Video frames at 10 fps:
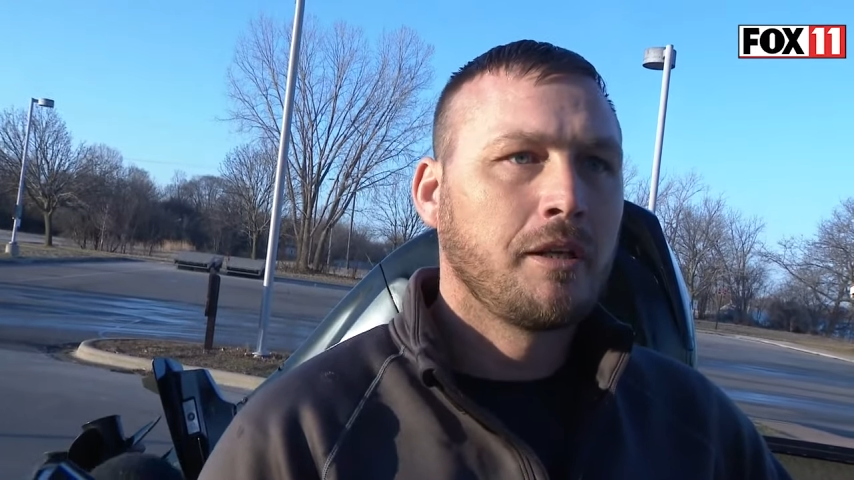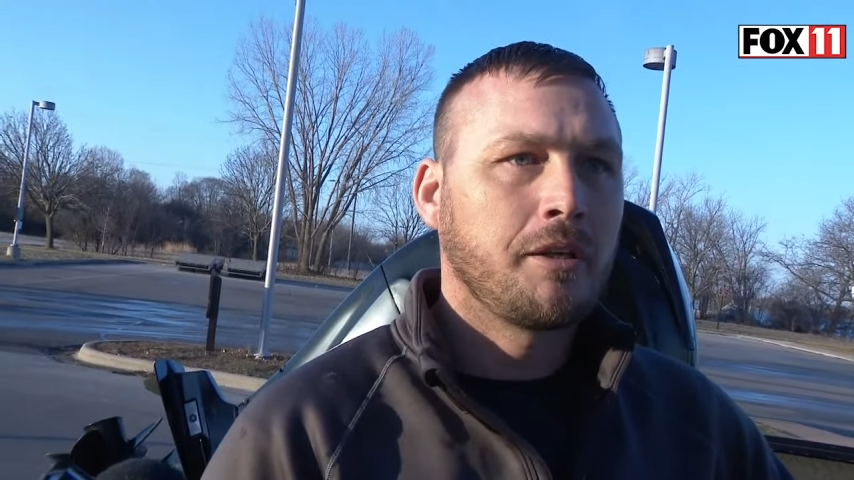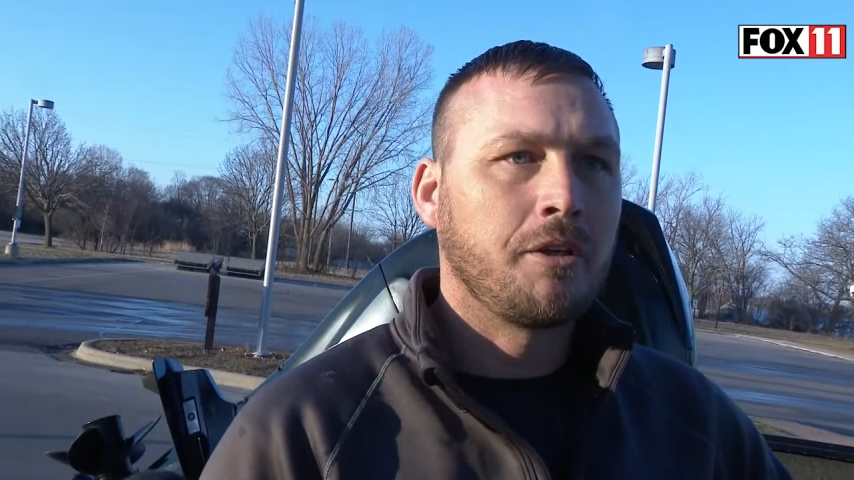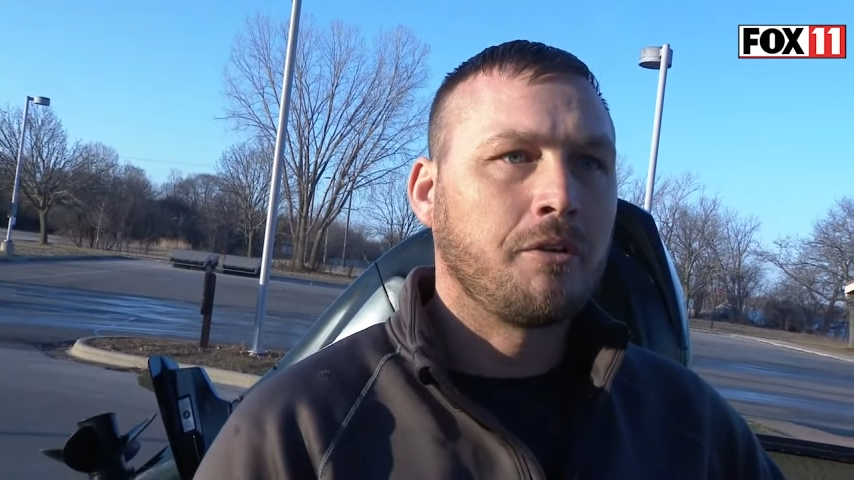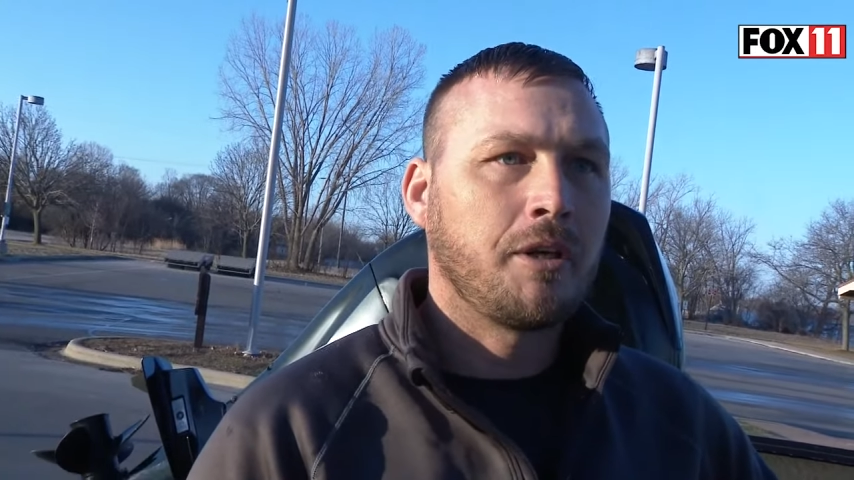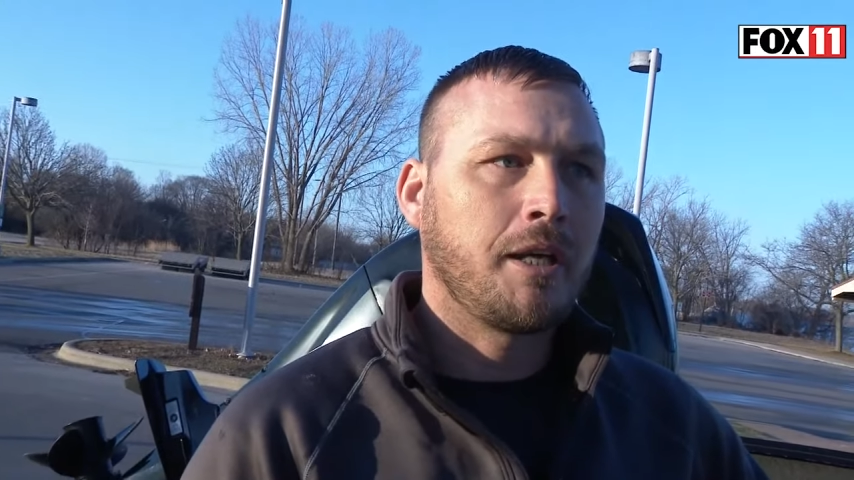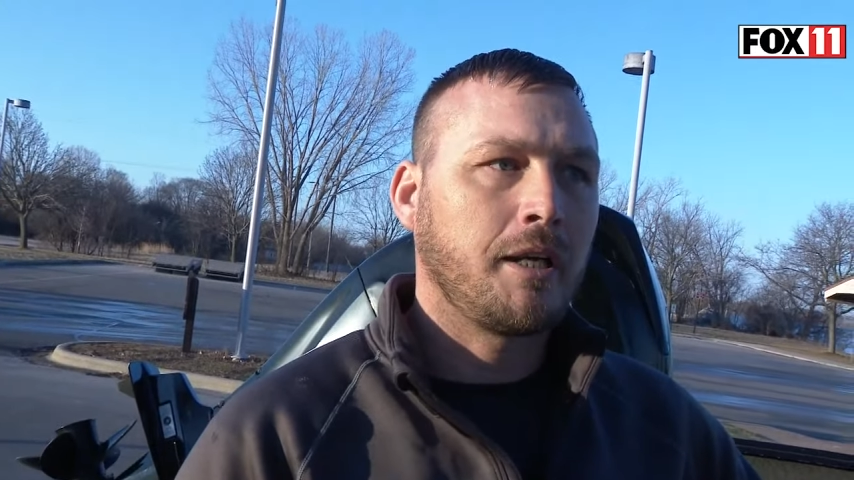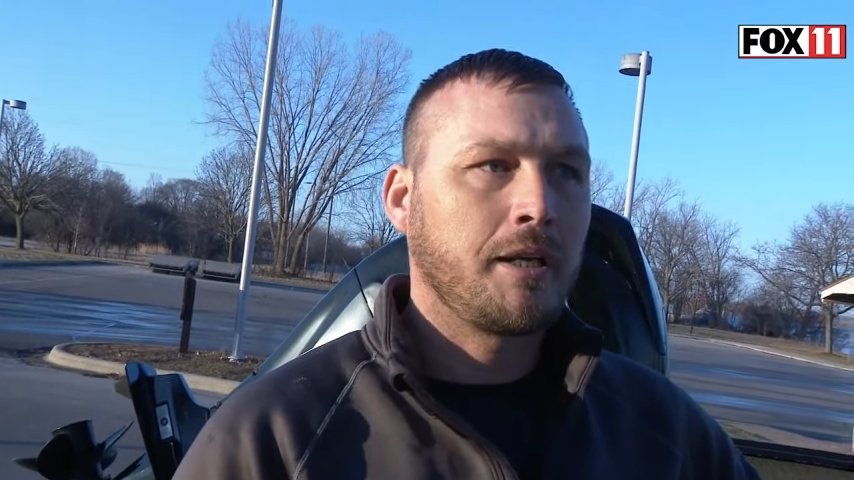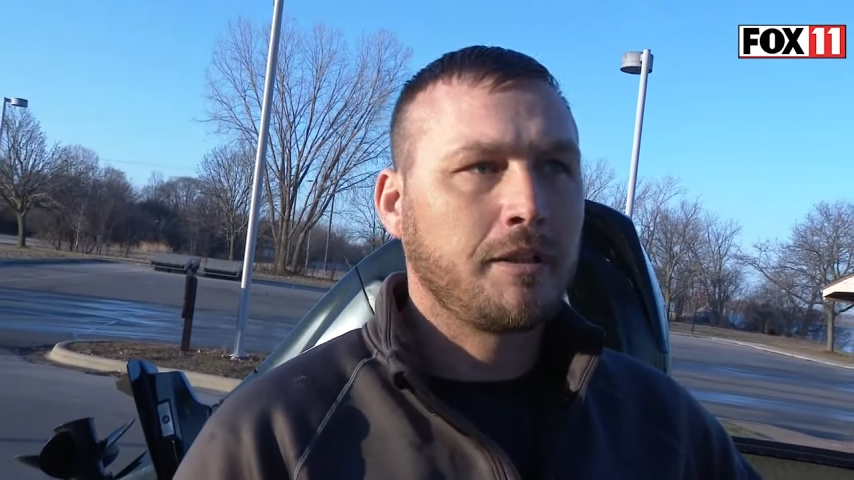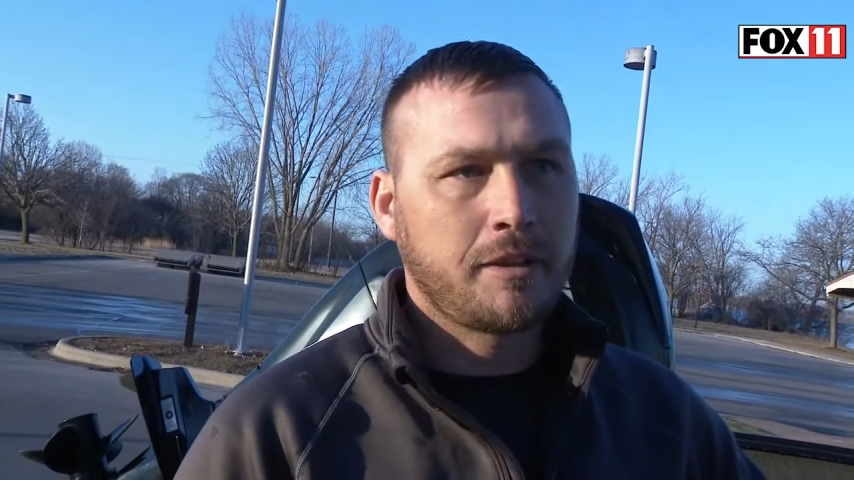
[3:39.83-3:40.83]
you know,
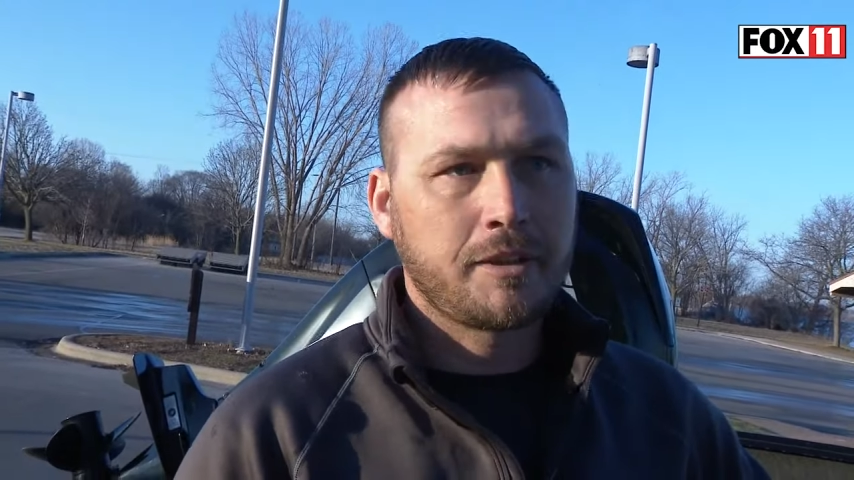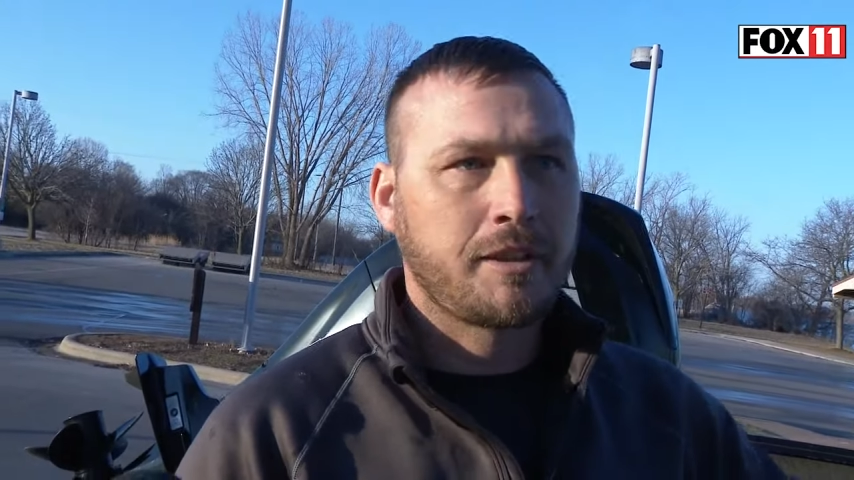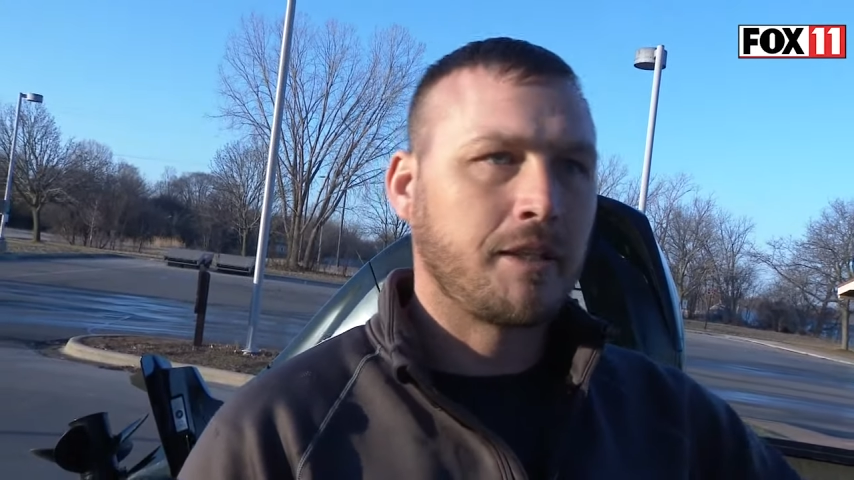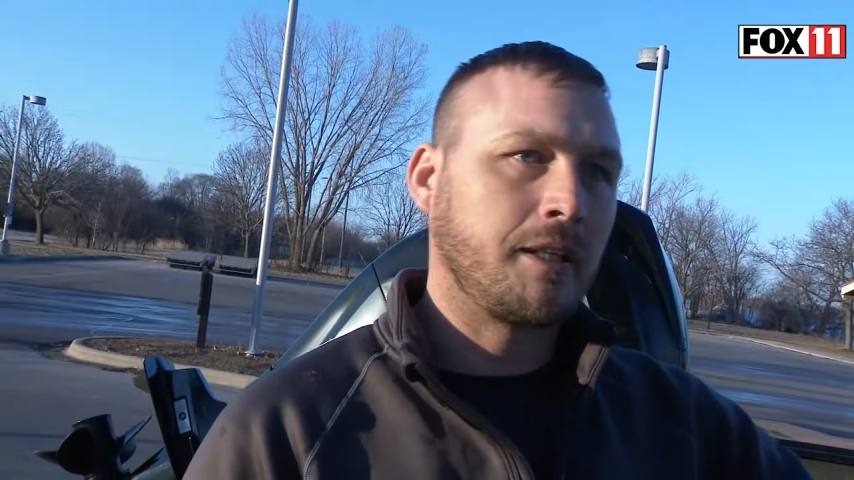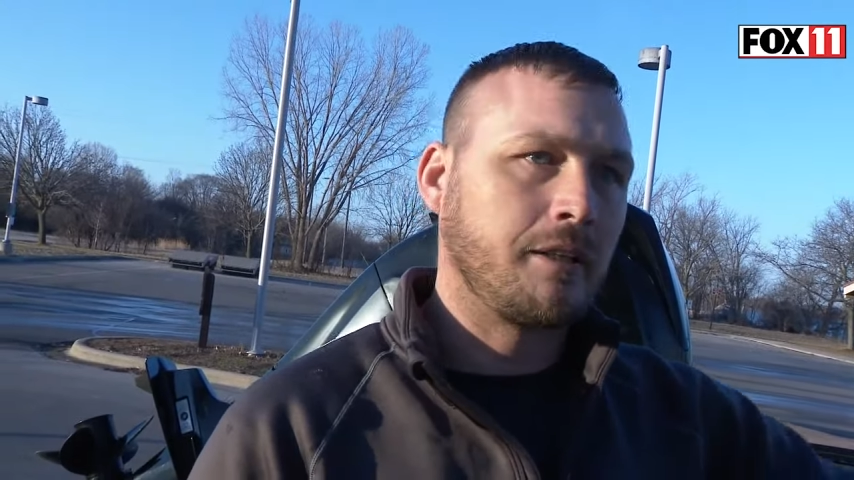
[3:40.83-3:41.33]
I, I think